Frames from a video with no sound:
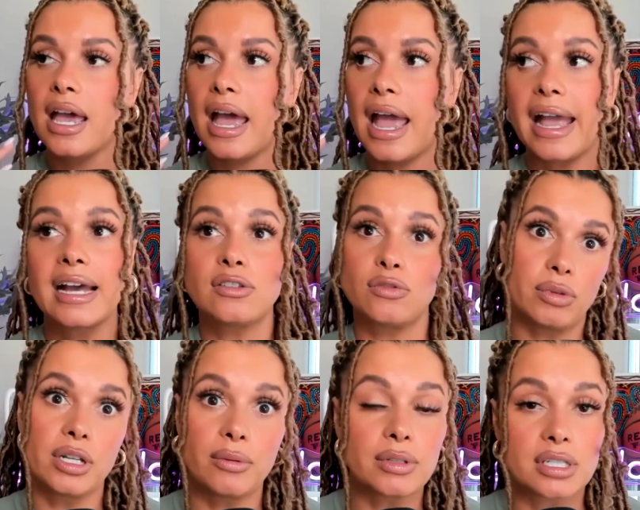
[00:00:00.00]
and
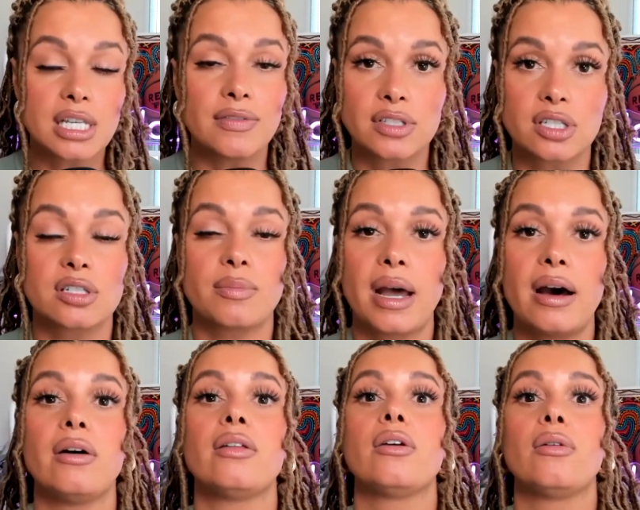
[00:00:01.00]
really what this defense is
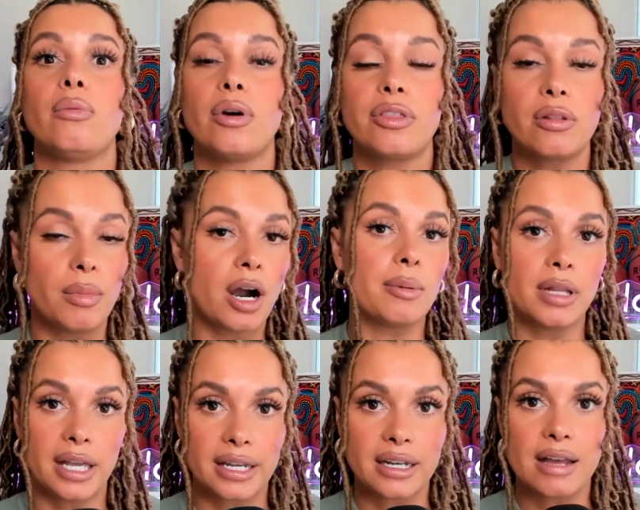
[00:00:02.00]
about with Lamar
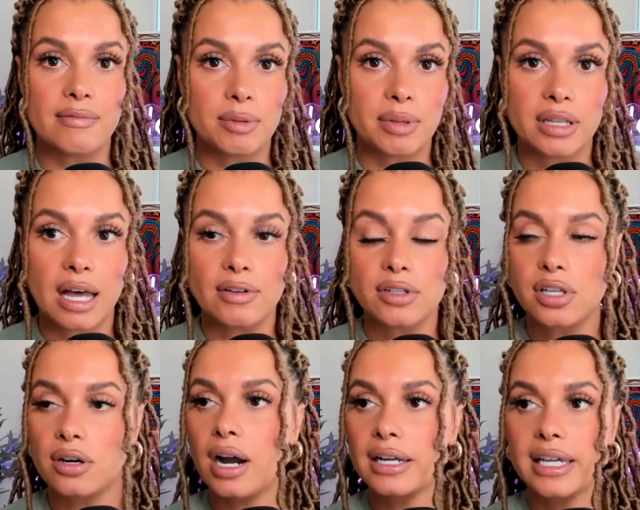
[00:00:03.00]
playing at an MVP level.
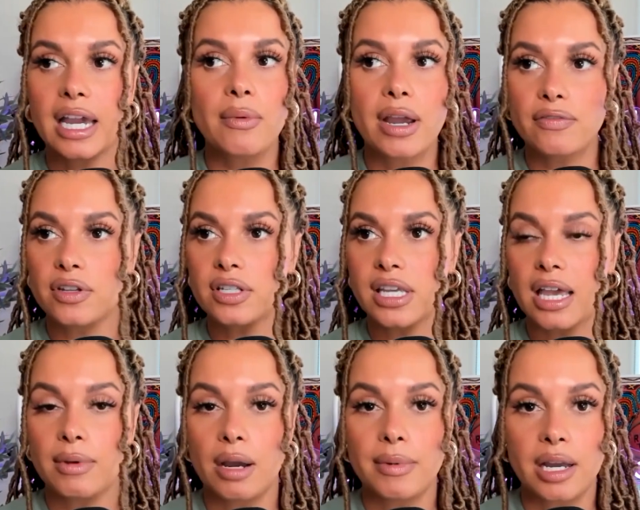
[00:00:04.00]
So I can't wait for this game
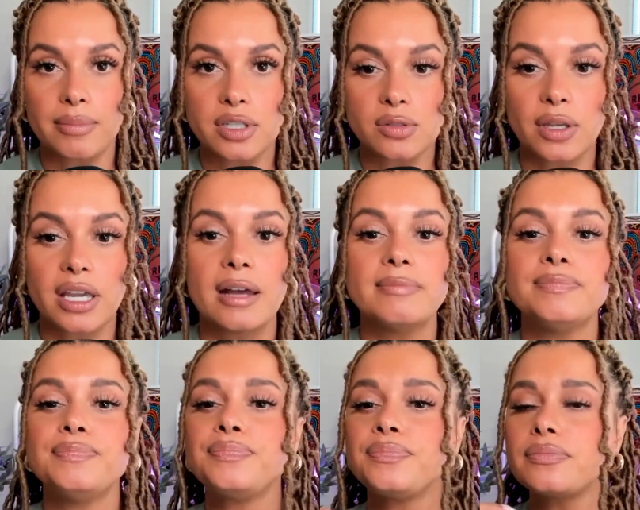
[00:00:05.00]
coming up this weekend.
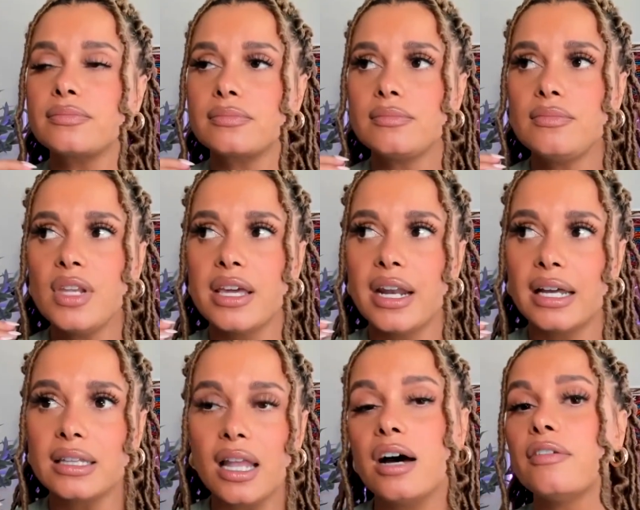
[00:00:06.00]
And I
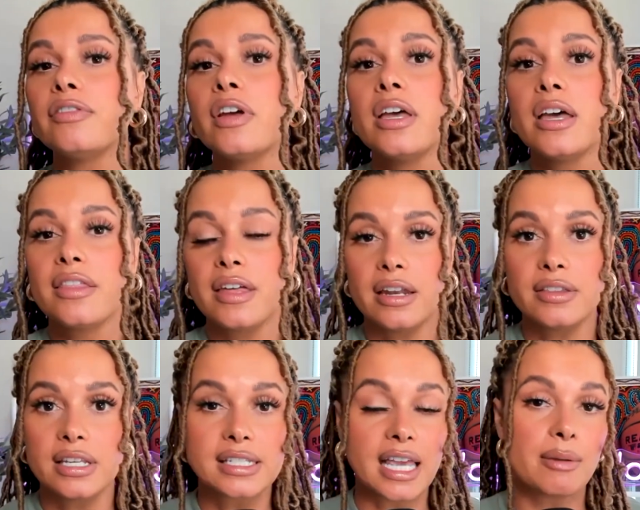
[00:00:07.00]
love that
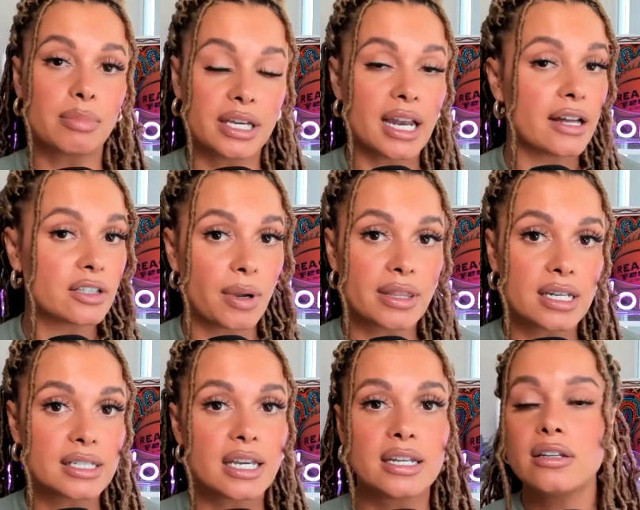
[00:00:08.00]
this game played out the way that it
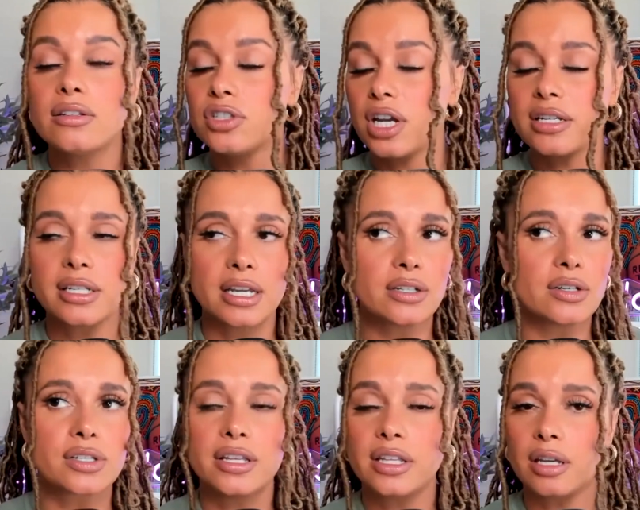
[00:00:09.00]
did. Jaden
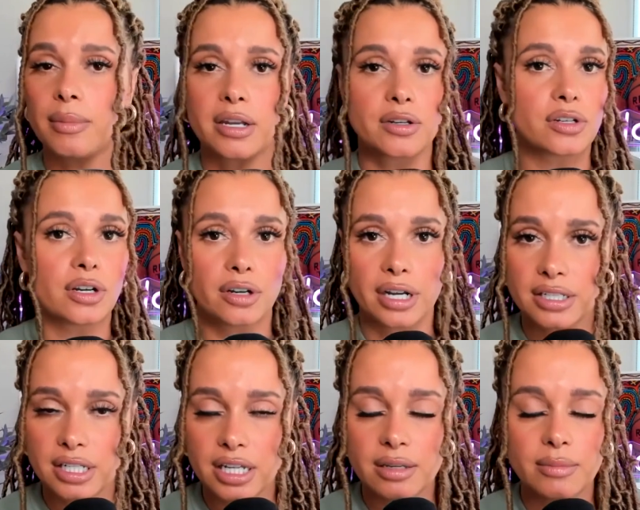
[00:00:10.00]
Daniels and the Commanders are a great
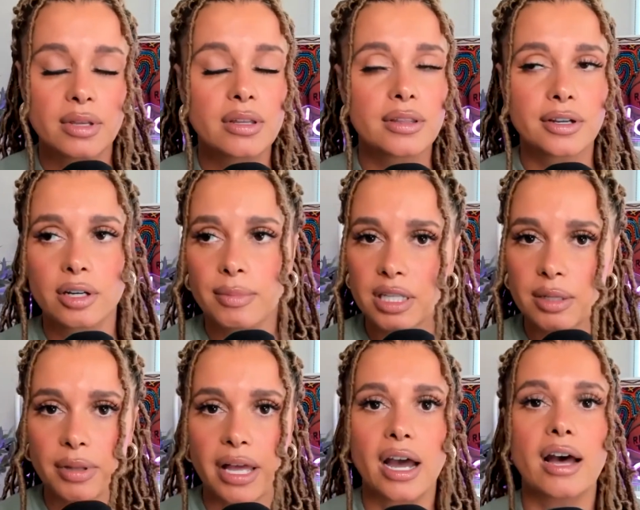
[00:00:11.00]
team. They're going to be in the
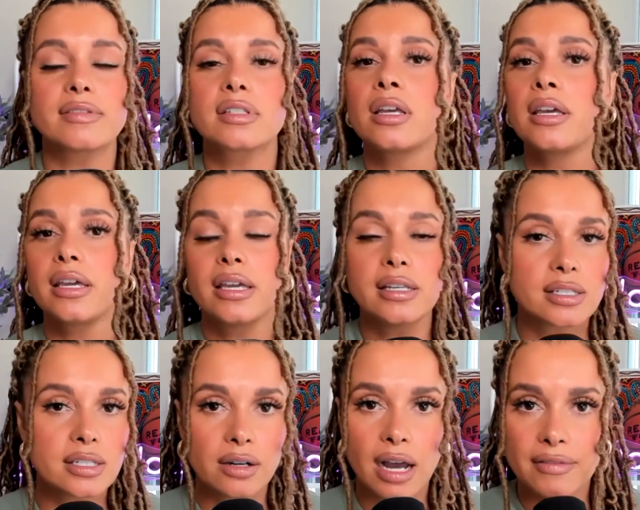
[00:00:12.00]
playoffs. He's
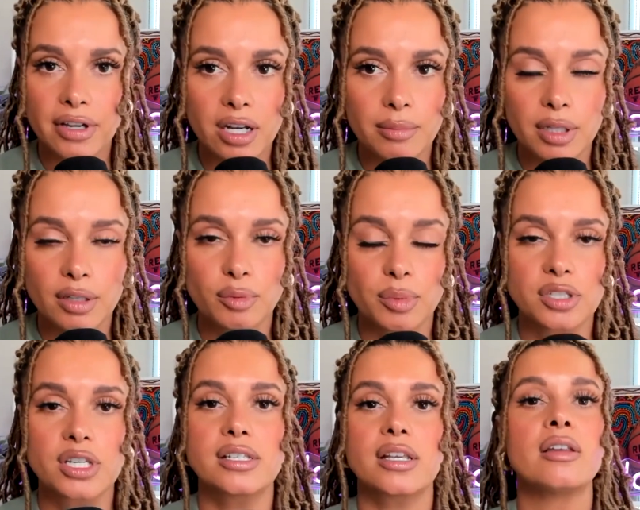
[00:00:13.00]
still having an unbelievable
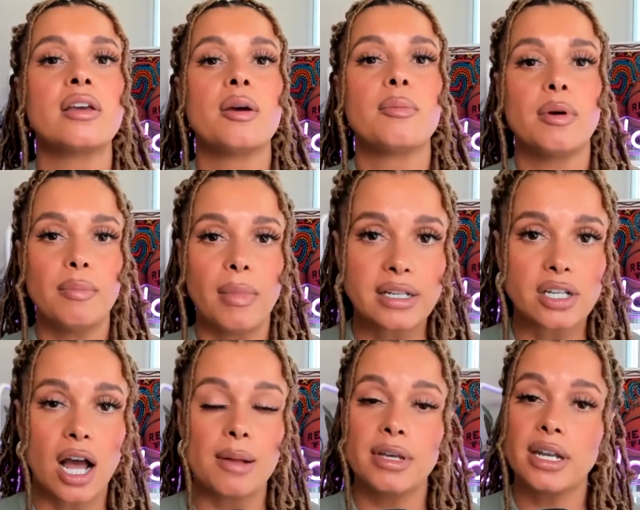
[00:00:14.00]
season. But
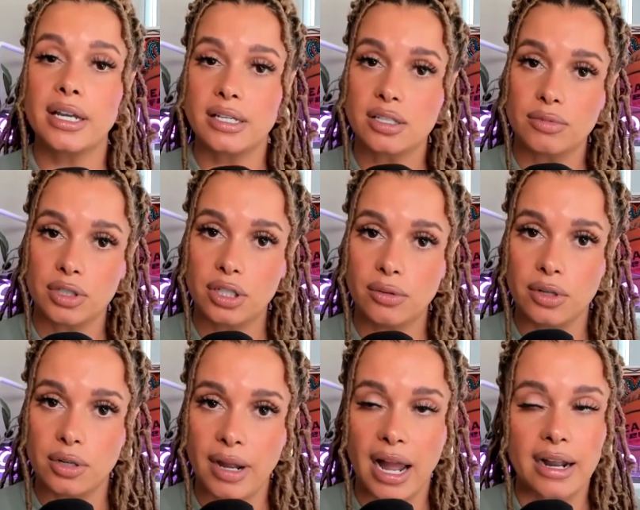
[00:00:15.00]
Tomlin against a rookie
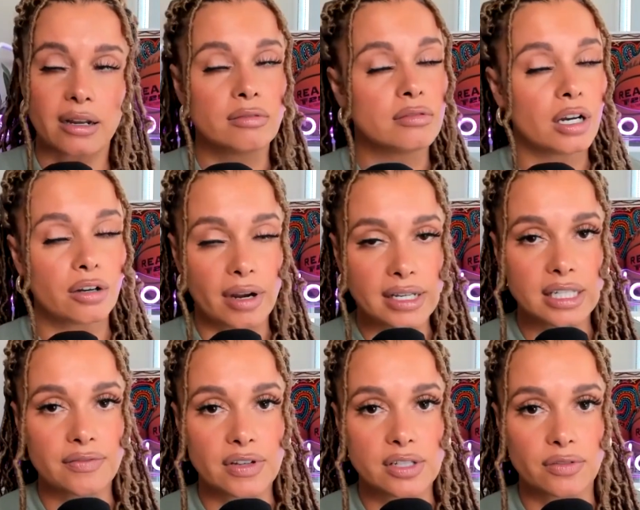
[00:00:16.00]
quarterback, a great
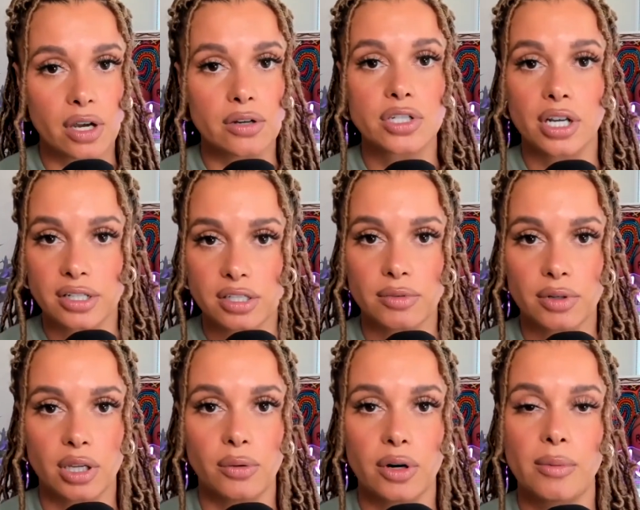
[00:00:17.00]
defensive coach against a rookie
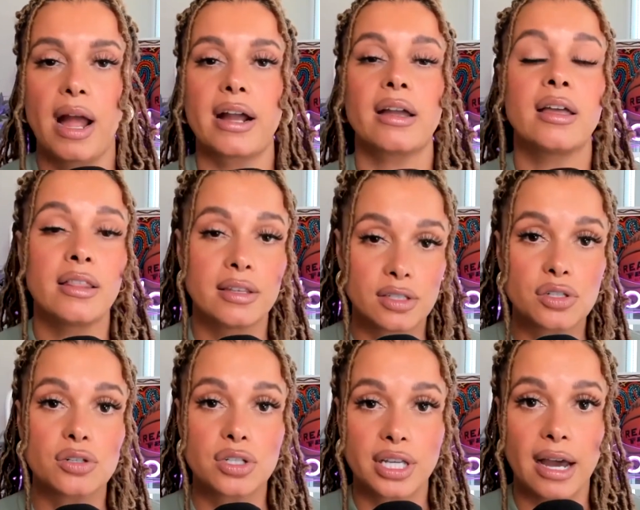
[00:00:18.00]
quarterback, this is
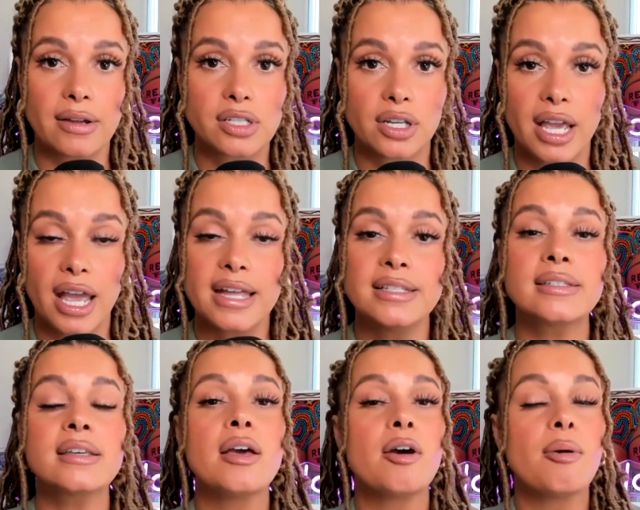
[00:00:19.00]
usually how it's going to end.
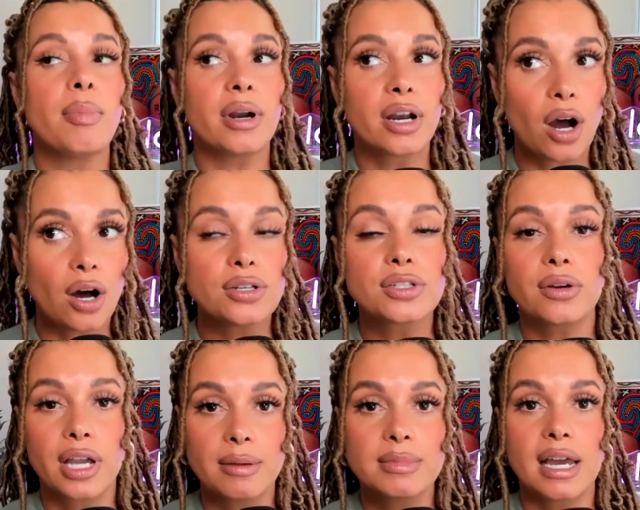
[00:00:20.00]
But it also
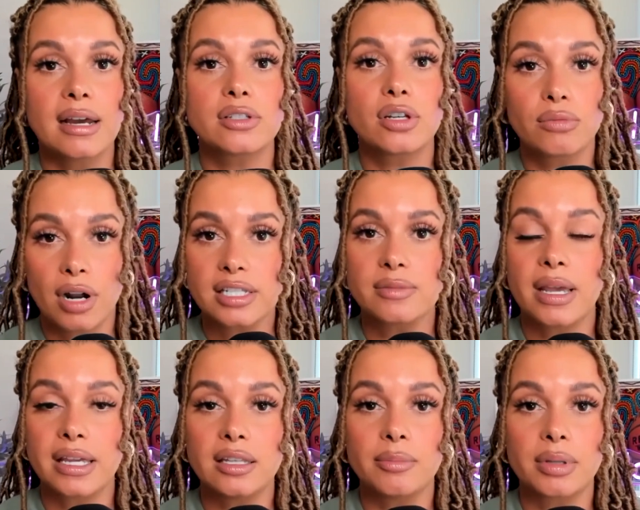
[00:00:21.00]
came down to Russ
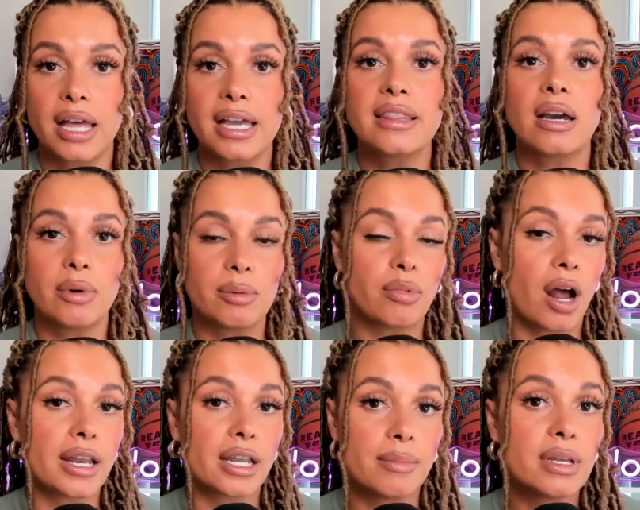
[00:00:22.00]
making the play that we
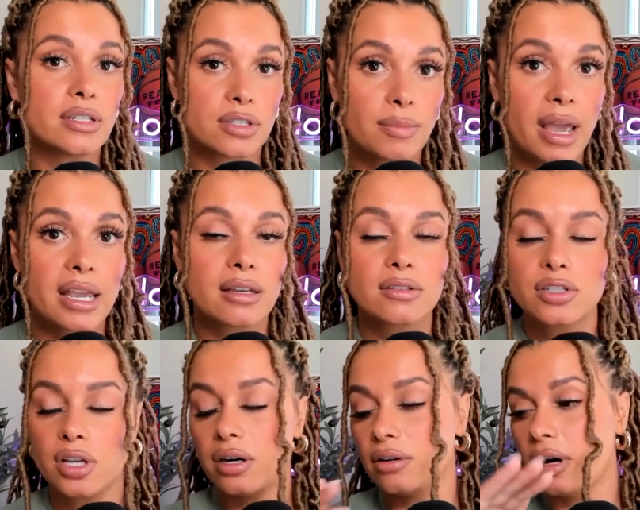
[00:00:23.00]
brought him in to make.
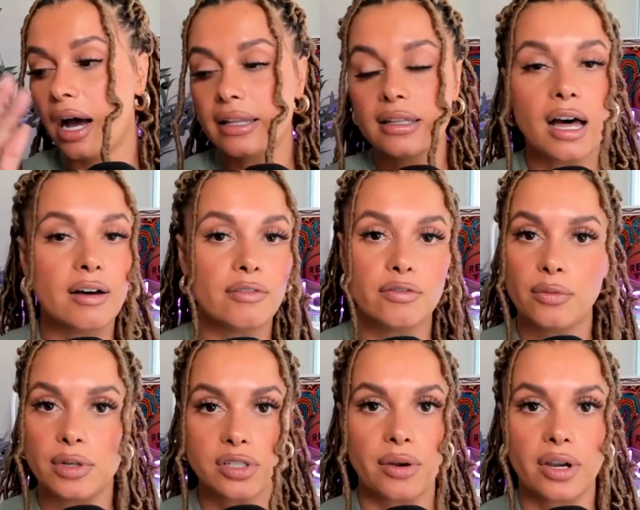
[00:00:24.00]
So I love
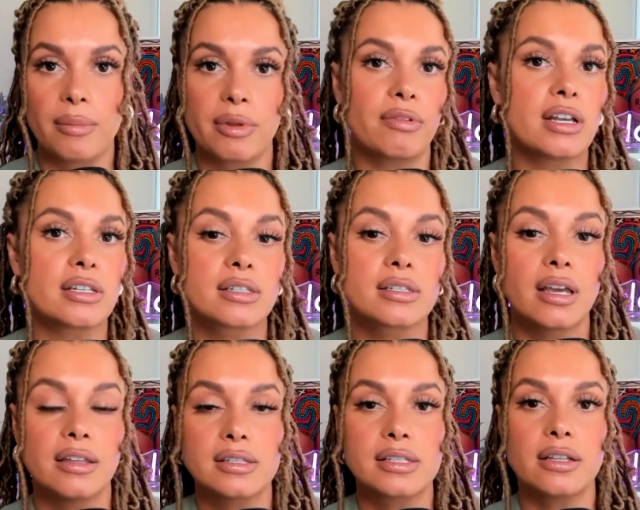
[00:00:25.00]
what's going on with Russ
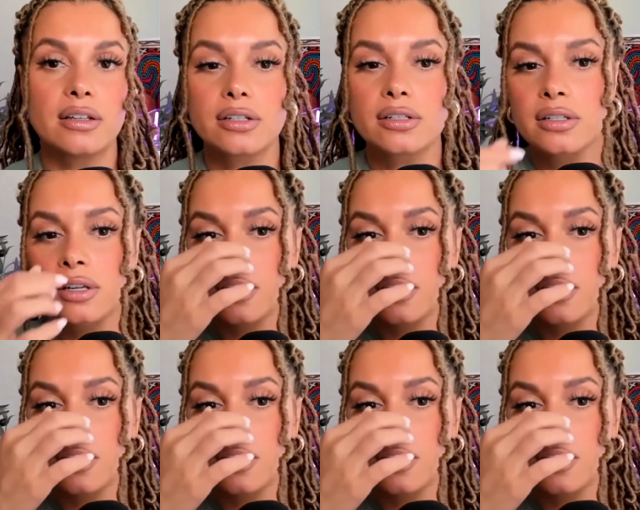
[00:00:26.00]
and the Steelers.